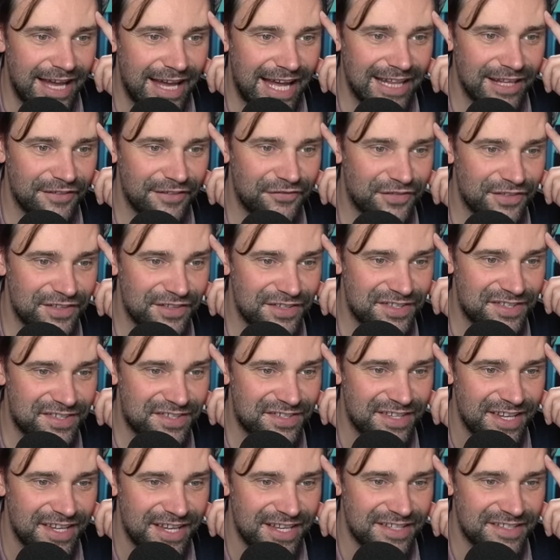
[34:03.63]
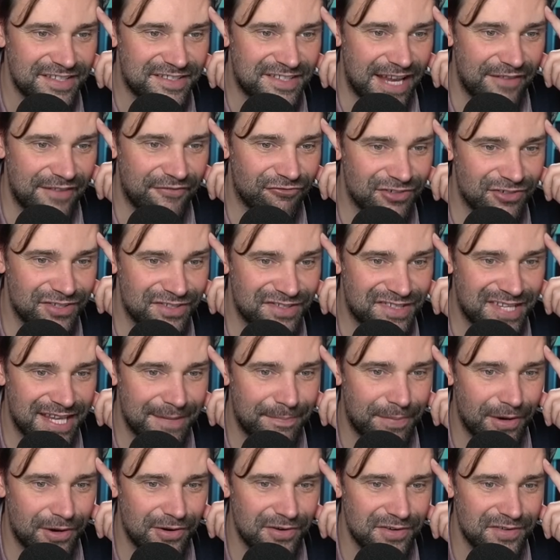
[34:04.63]
Elephants, zebras,
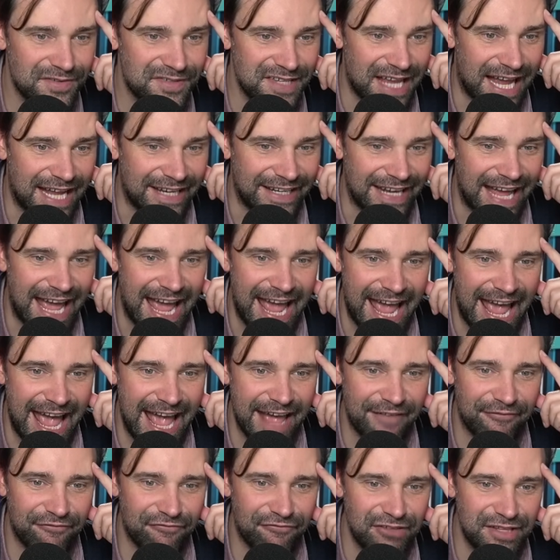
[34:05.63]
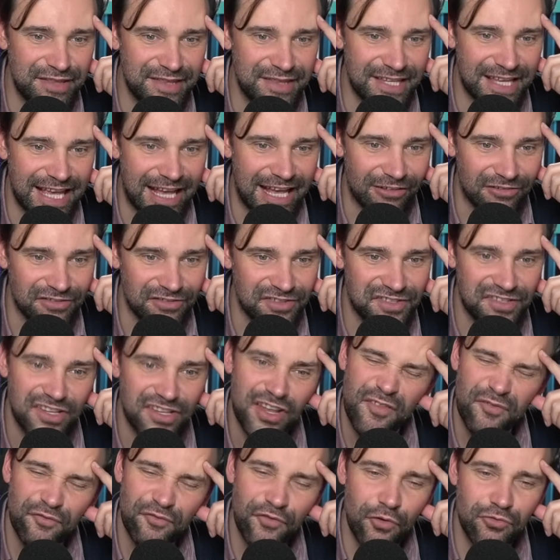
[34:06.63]
hippos, and everything else.
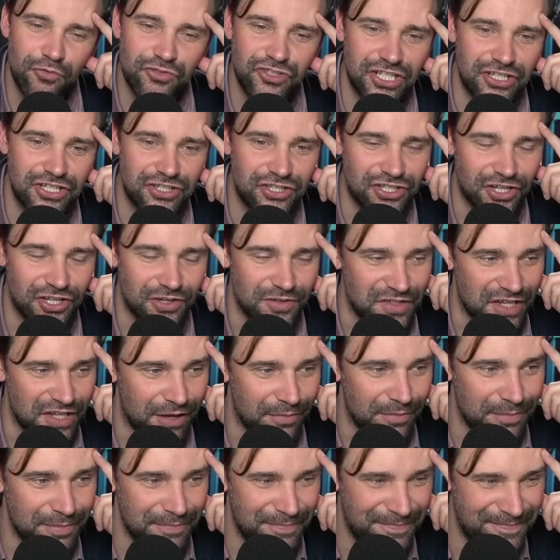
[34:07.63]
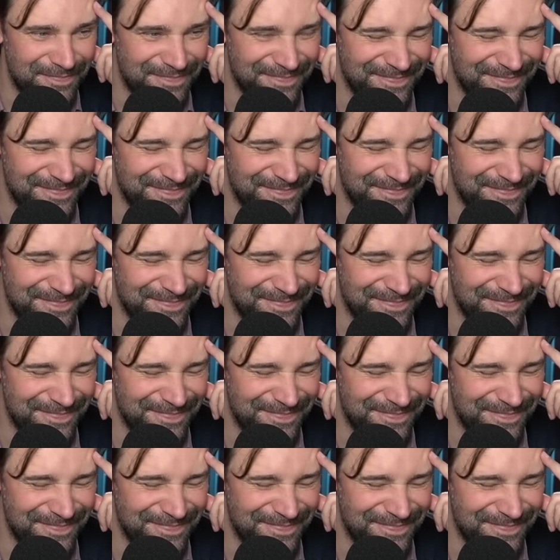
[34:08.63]
Vol'jin shows up.